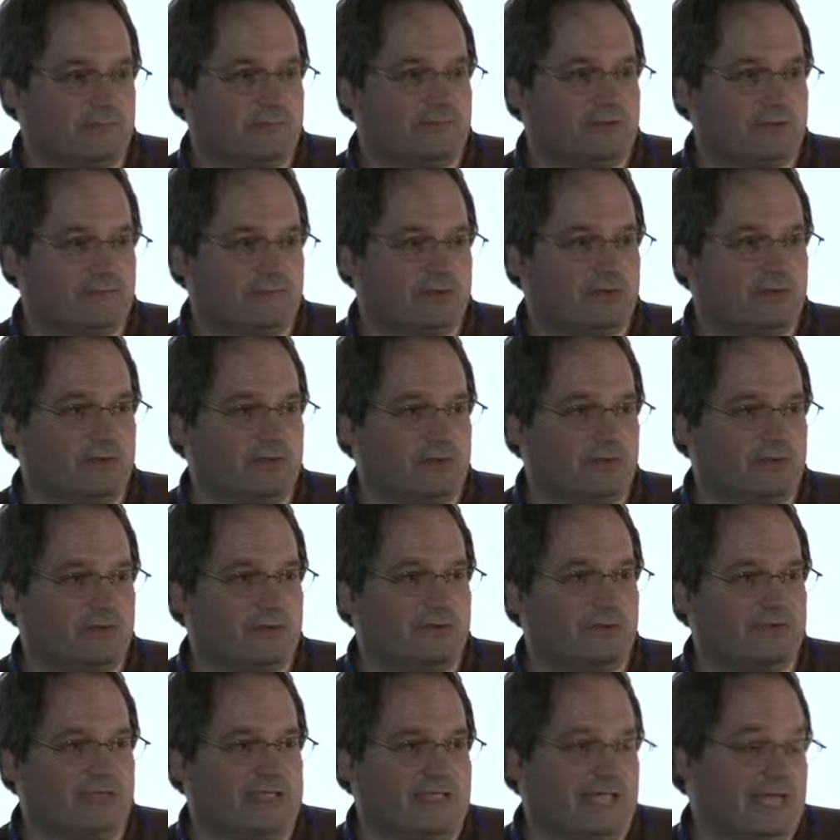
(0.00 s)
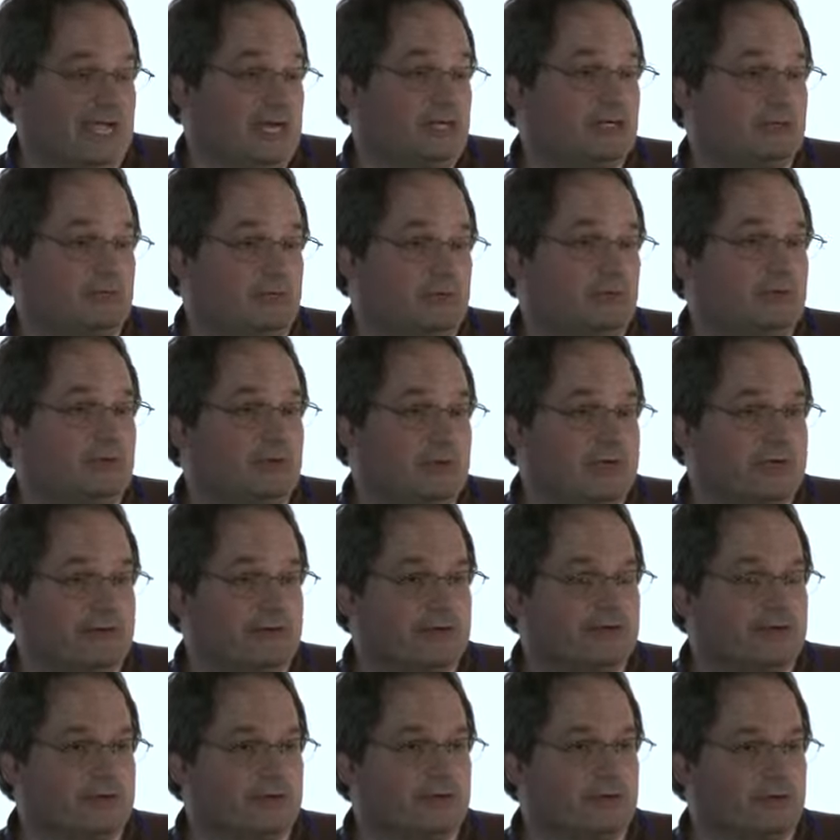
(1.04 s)
for every query, but the actual
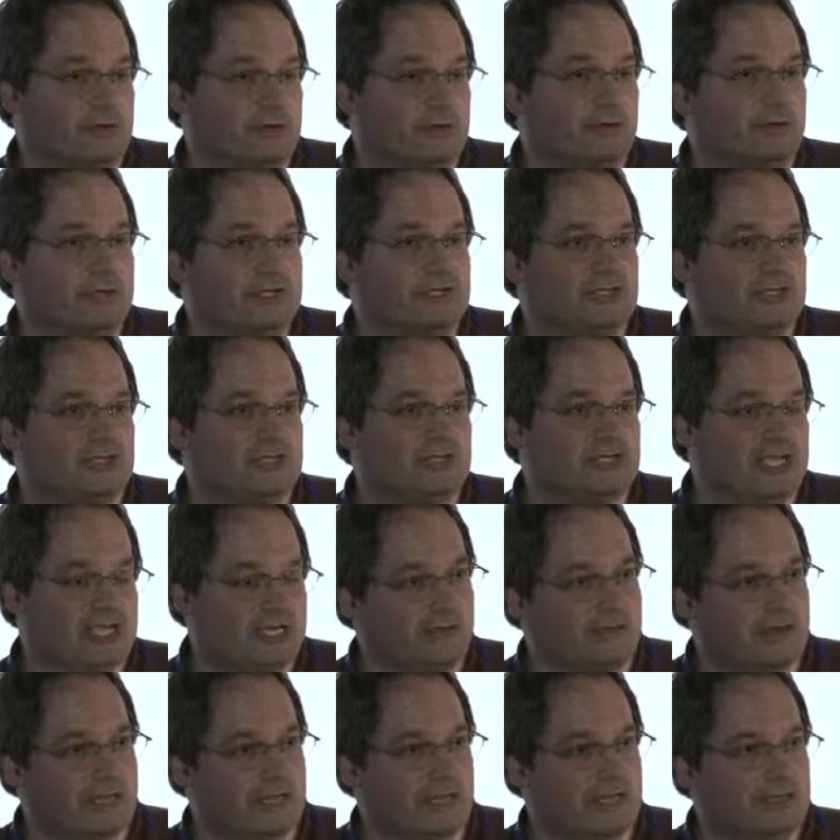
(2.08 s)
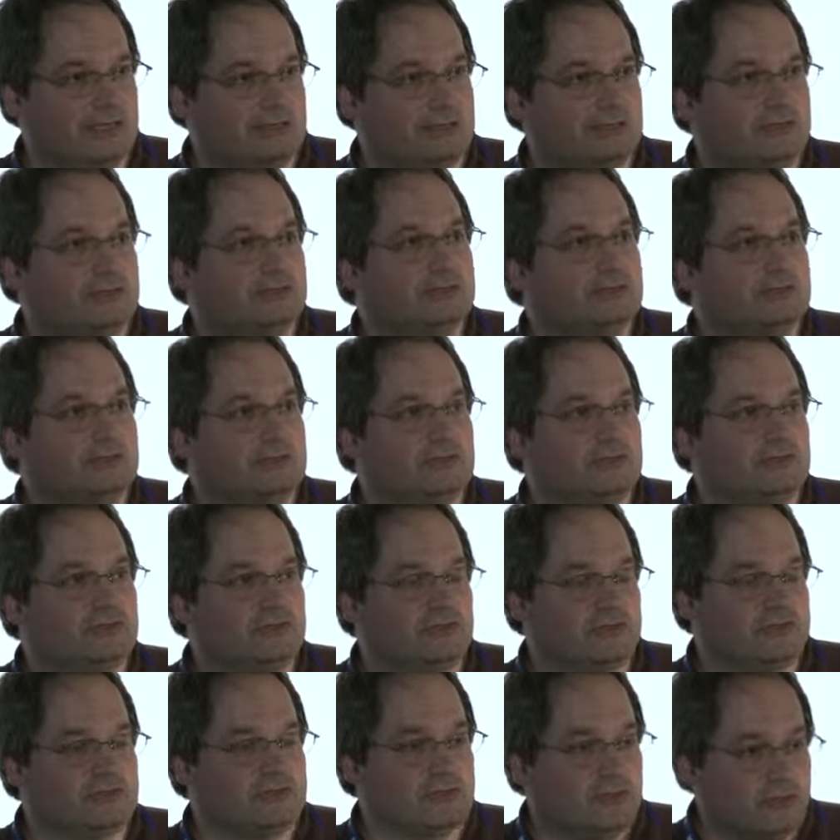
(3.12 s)
query that you're going to generate to
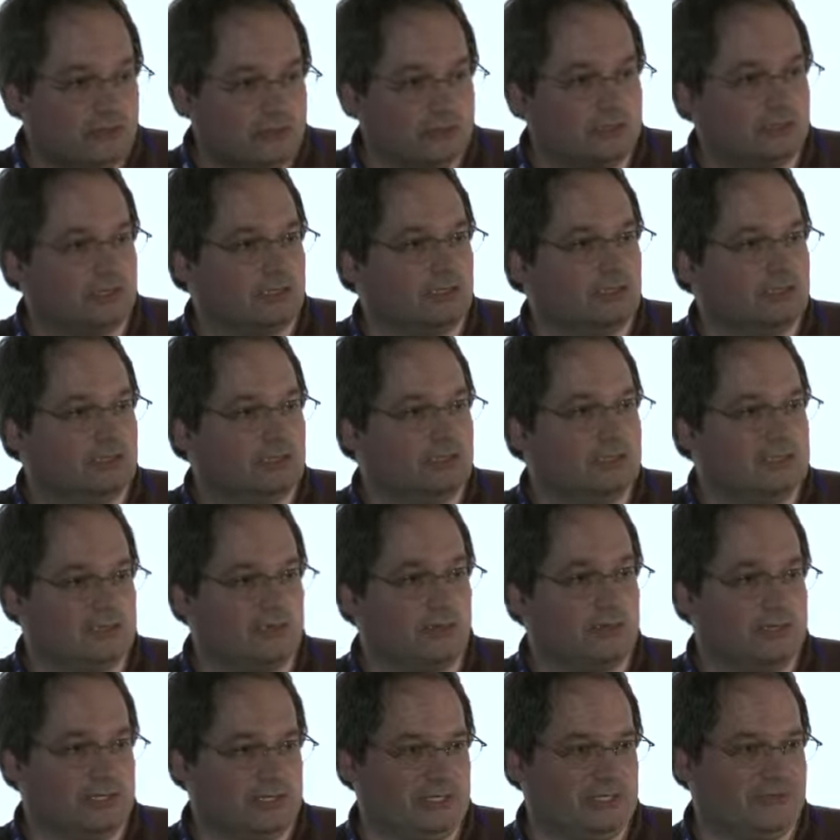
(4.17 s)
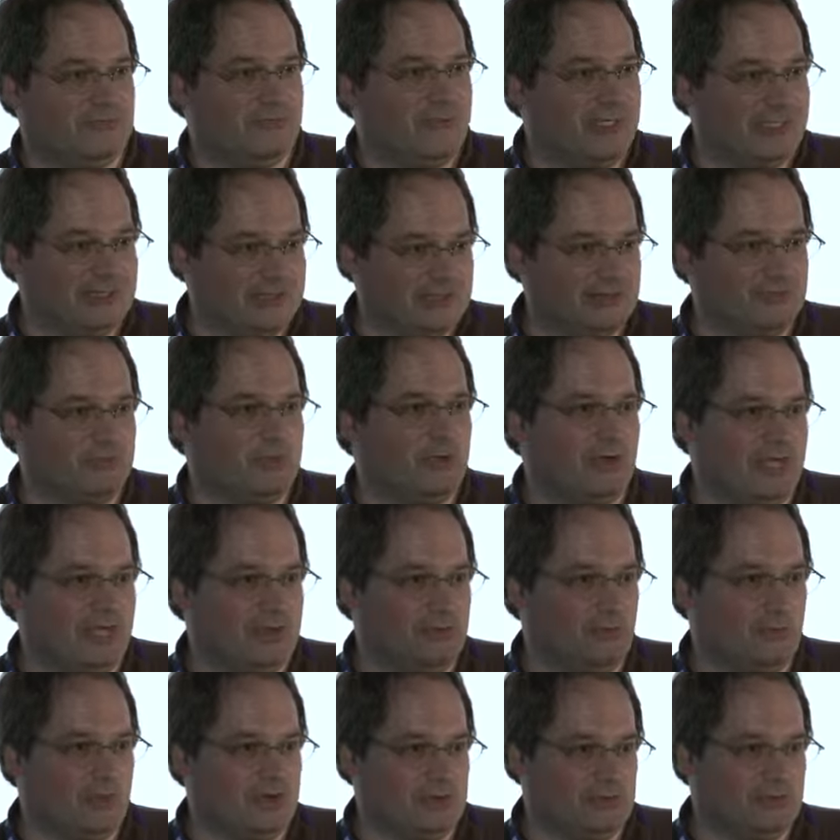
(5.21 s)
Solr is going to depend
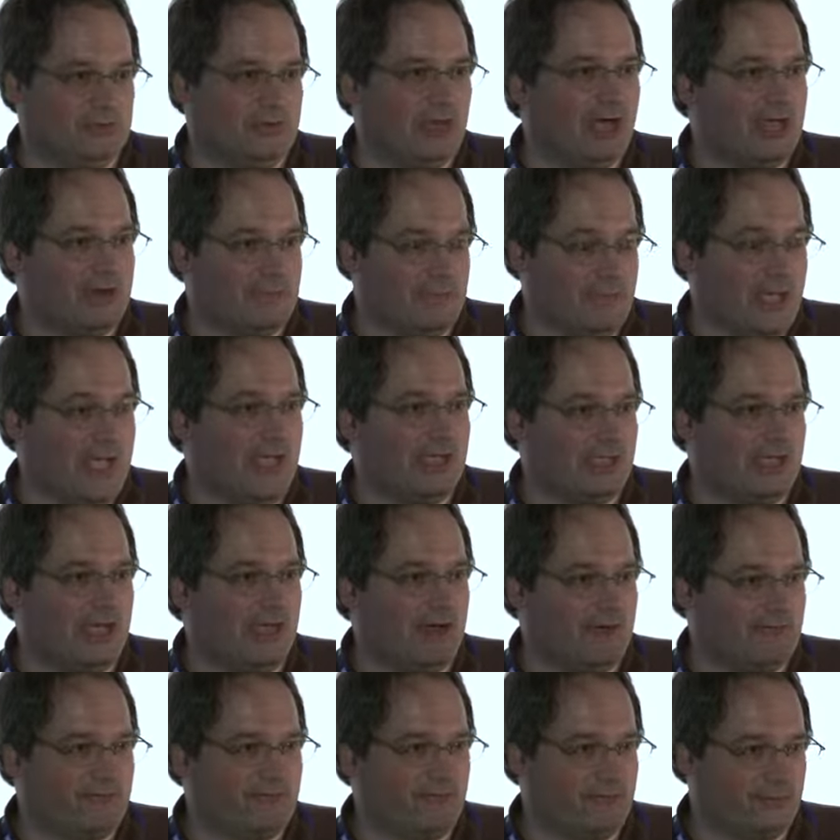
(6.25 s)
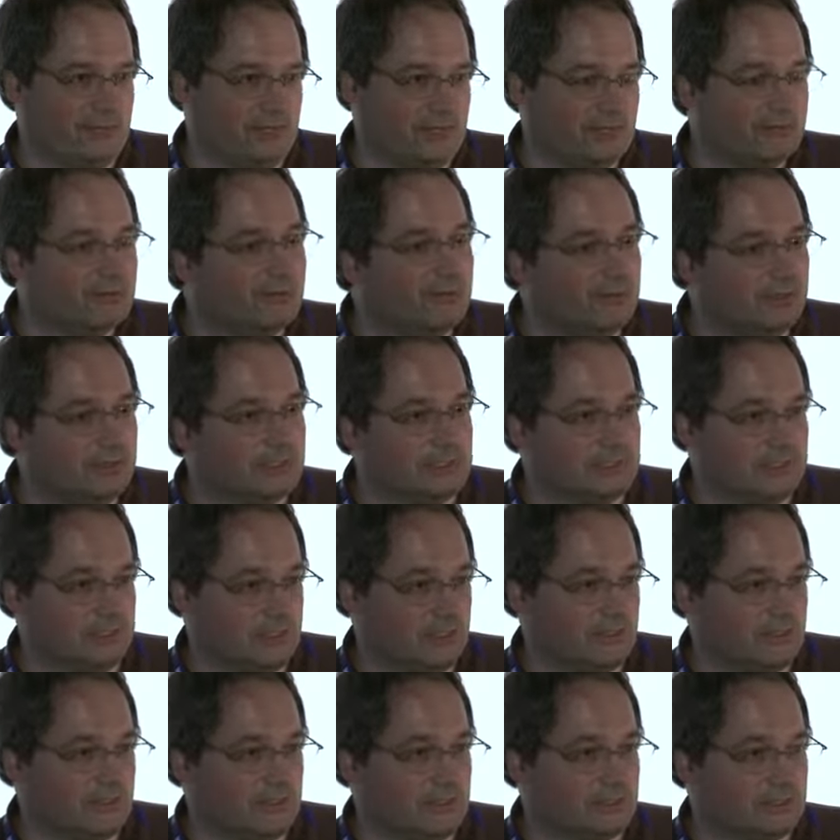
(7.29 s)
upon what you got back out from the authority
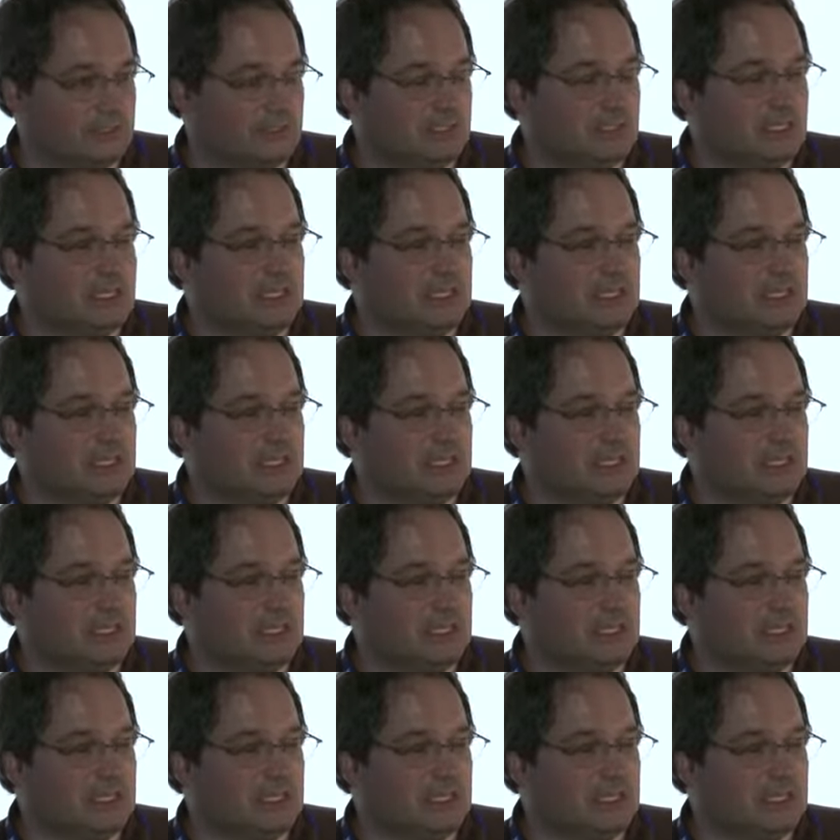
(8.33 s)
service.